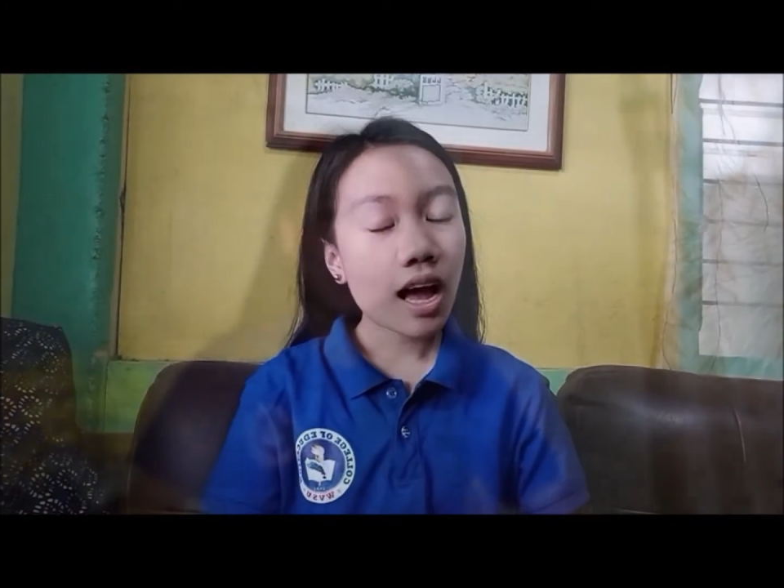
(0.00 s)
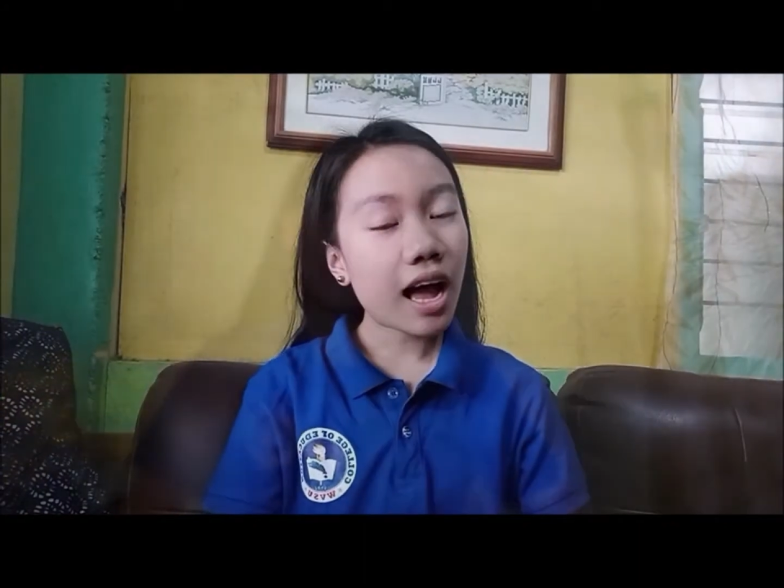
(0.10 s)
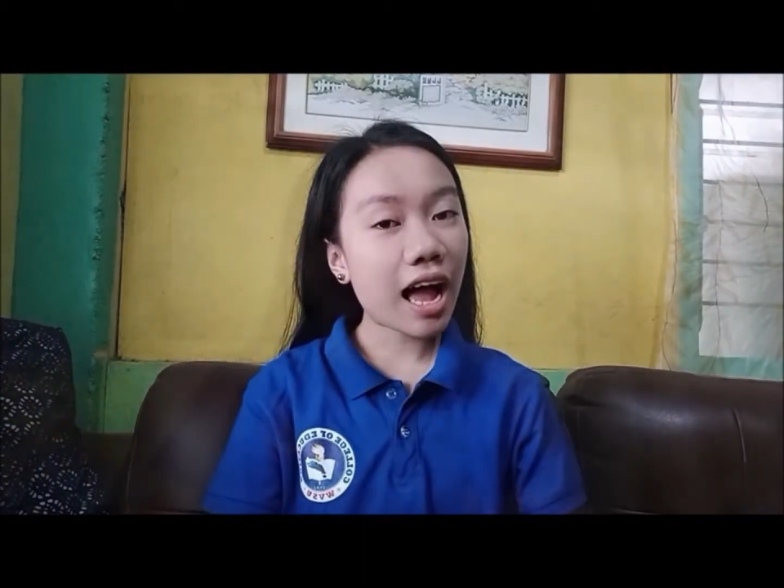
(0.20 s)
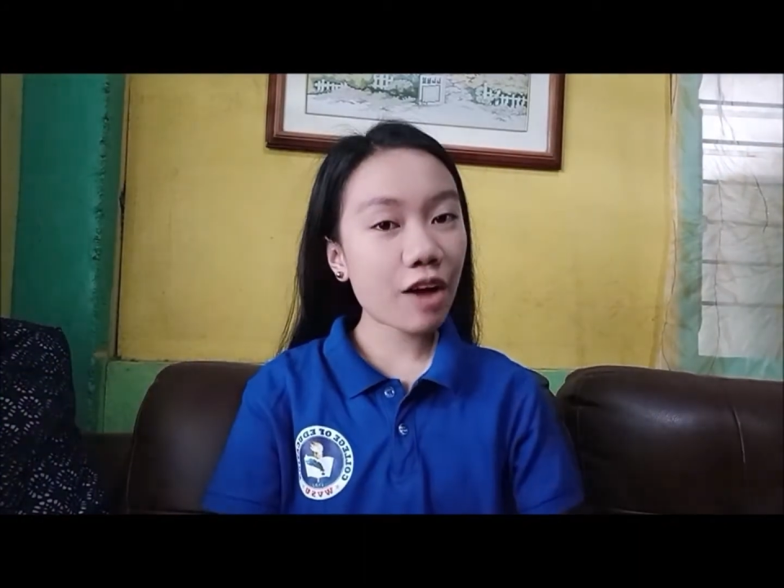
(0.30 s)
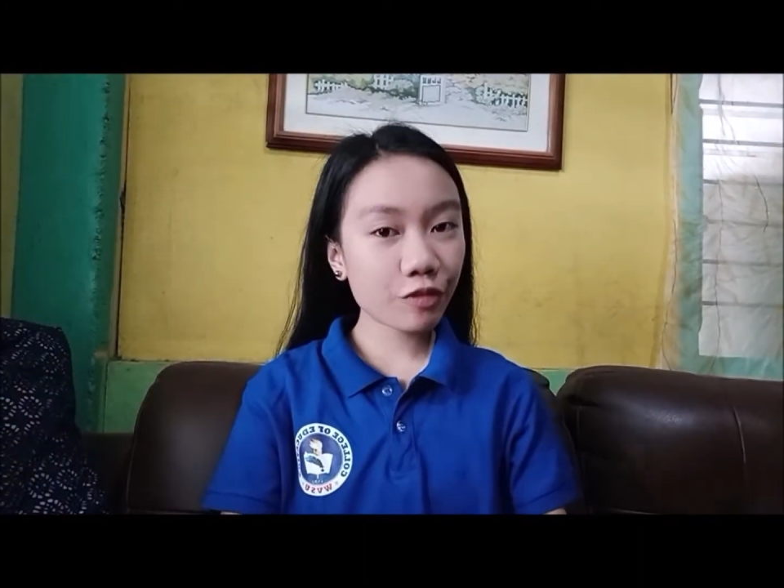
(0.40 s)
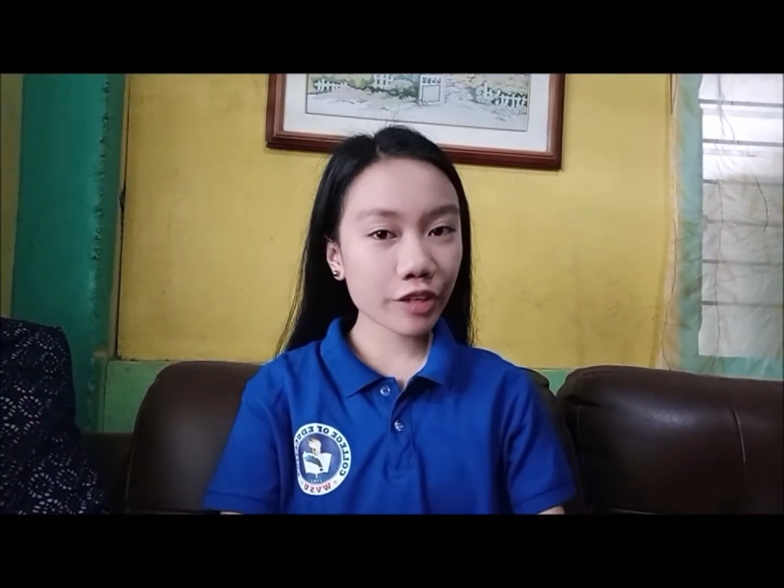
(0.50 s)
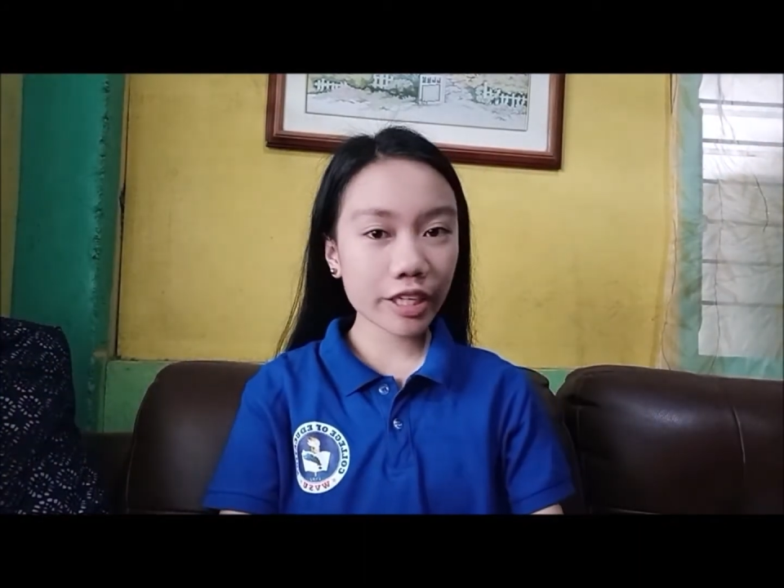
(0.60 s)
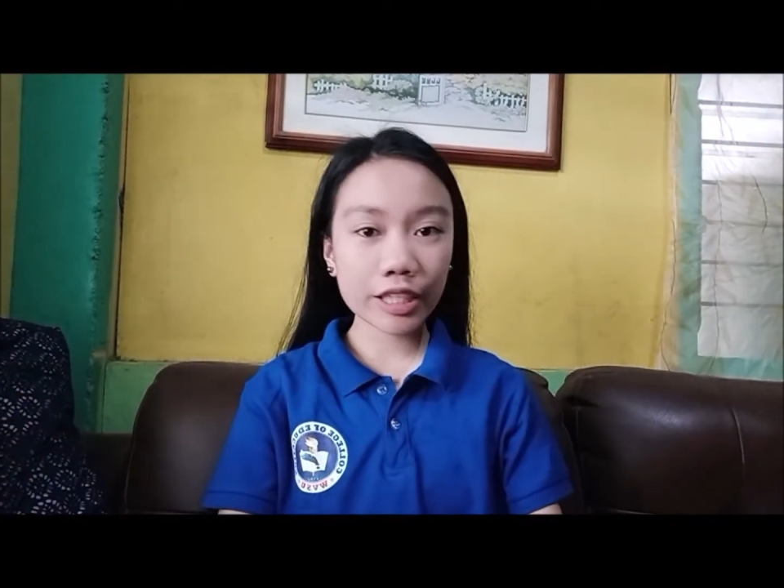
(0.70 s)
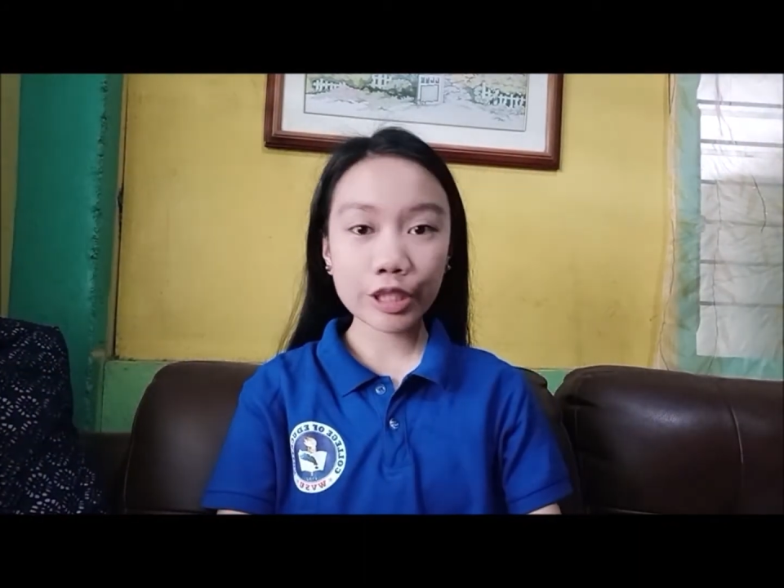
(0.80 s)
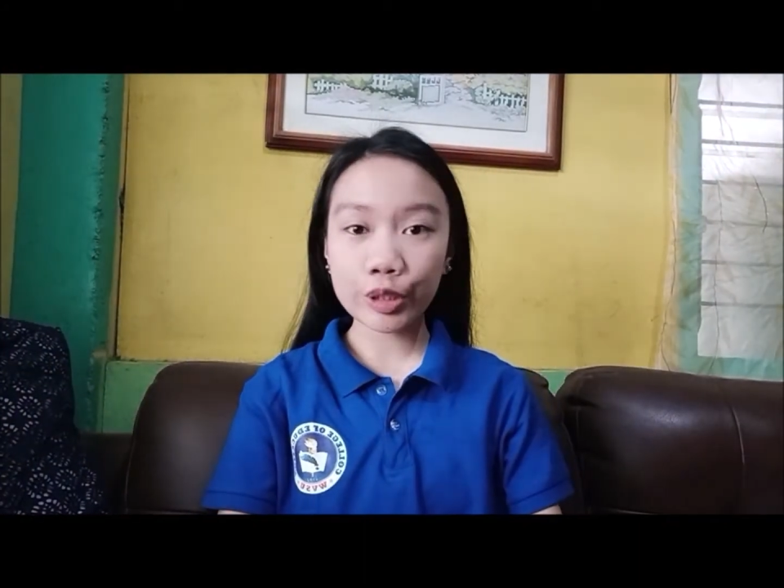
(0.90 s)

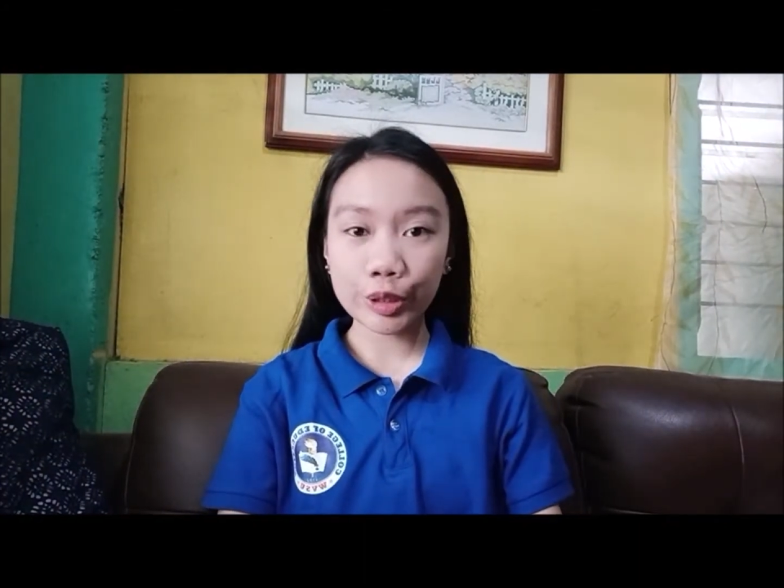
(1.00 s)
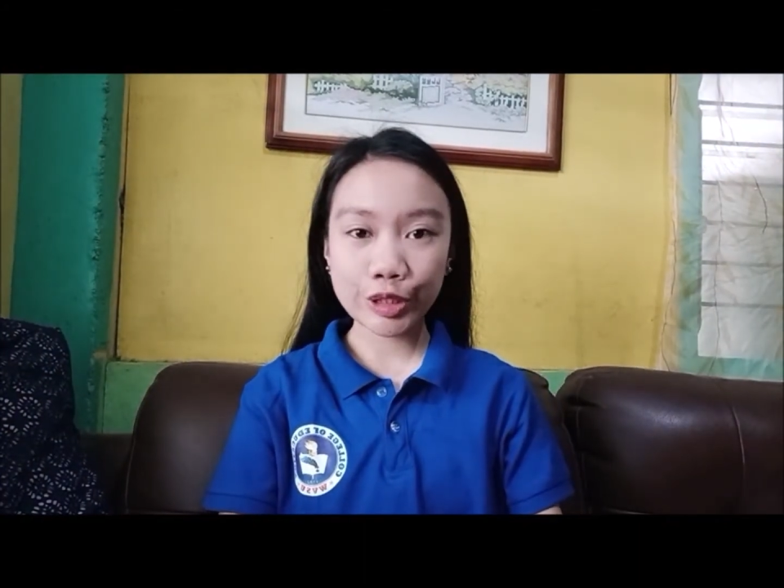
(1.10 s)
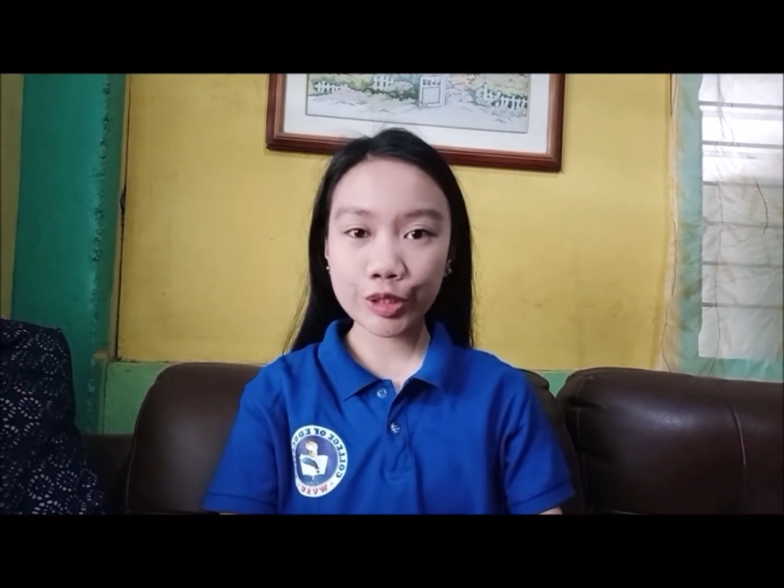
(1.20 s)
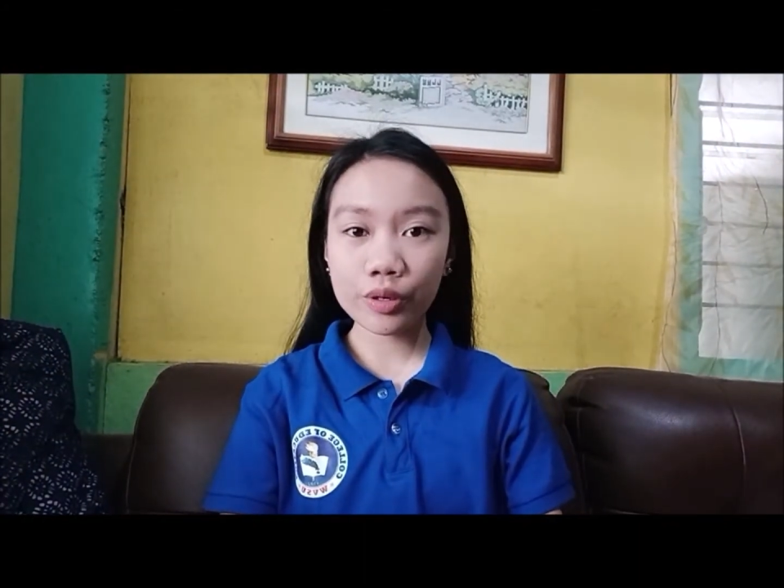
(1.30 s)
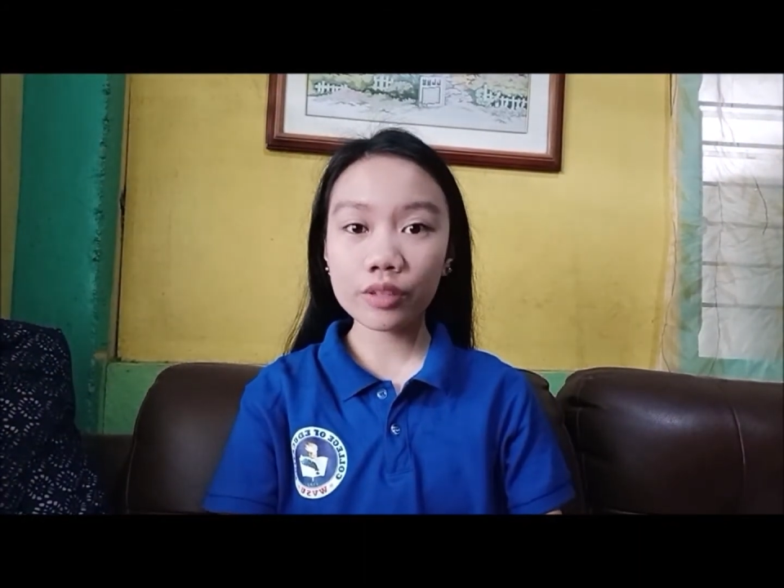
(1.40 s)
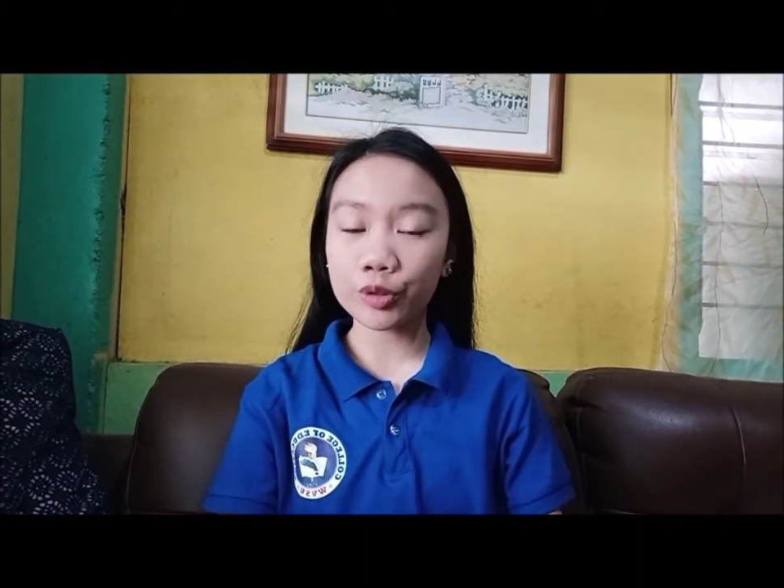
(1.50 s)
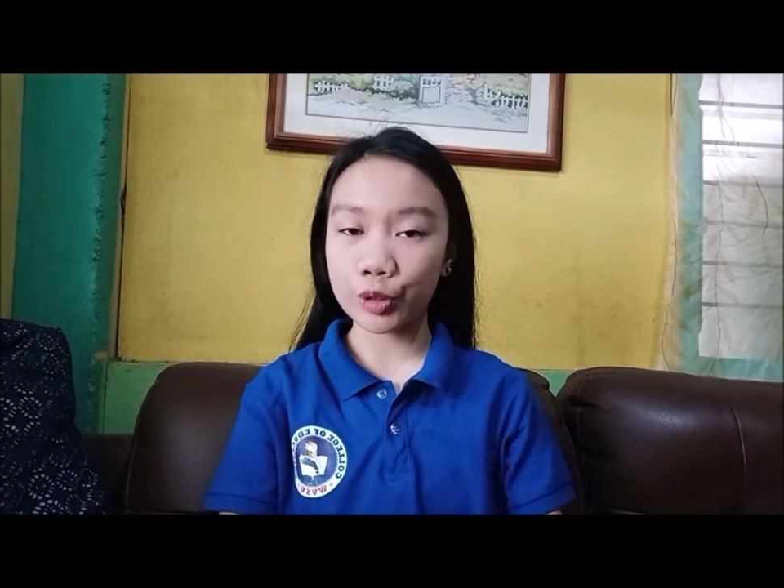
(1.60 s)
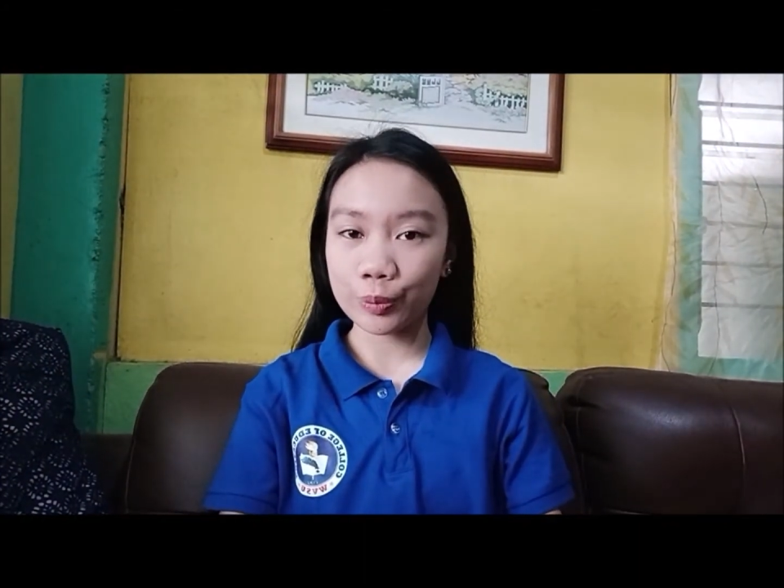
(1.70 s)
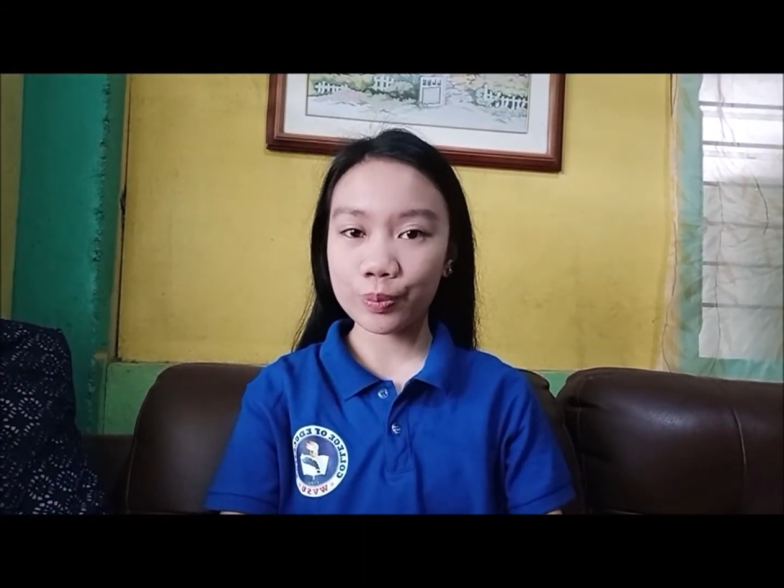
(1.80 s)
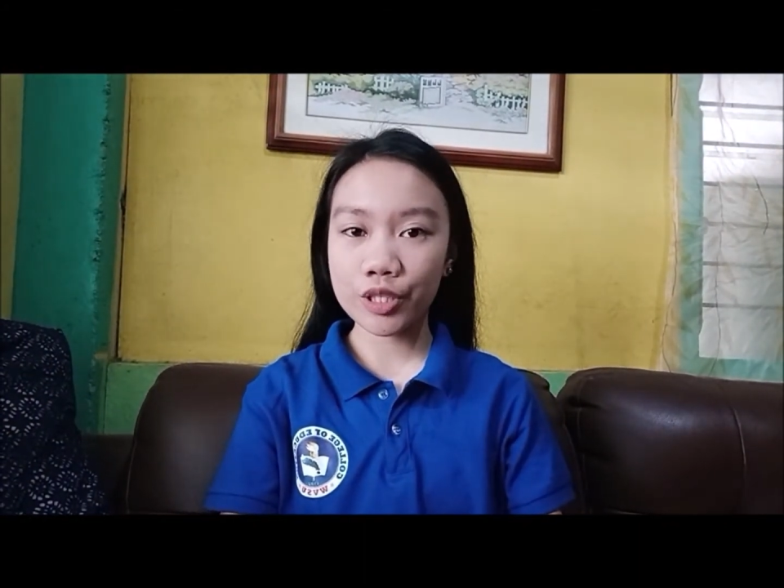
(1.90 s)
African cultural
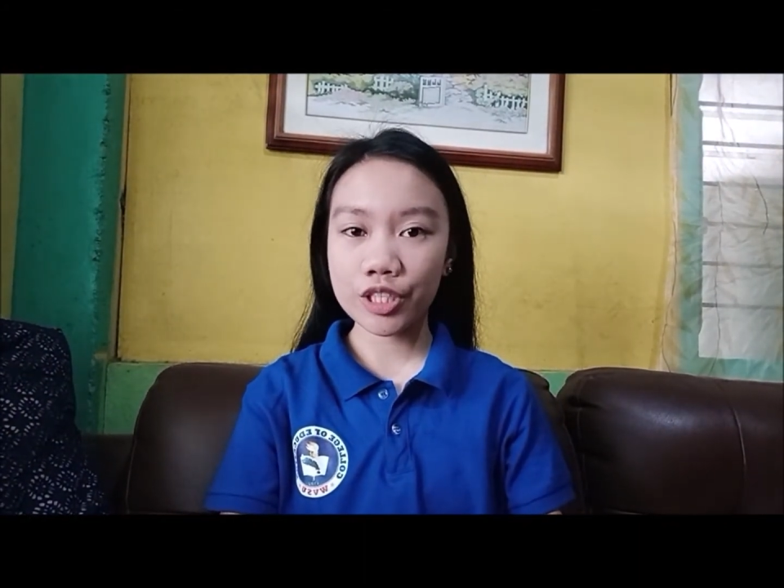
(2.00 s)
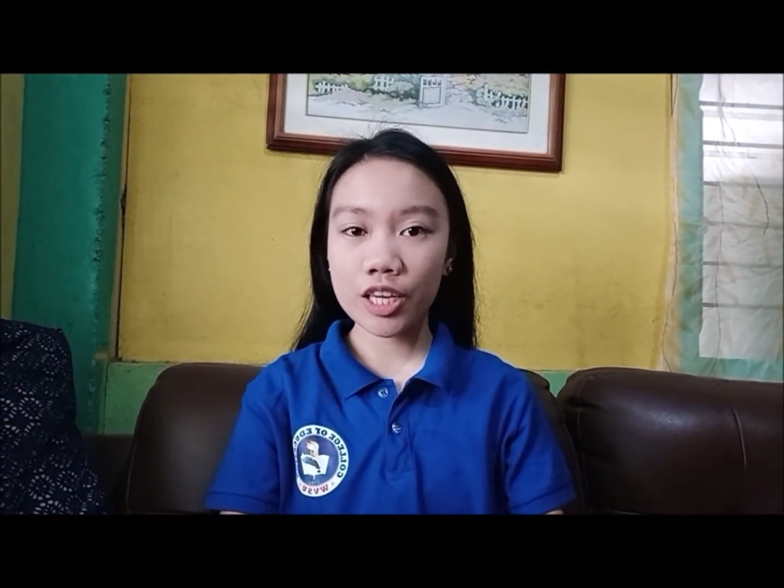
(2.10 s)
groups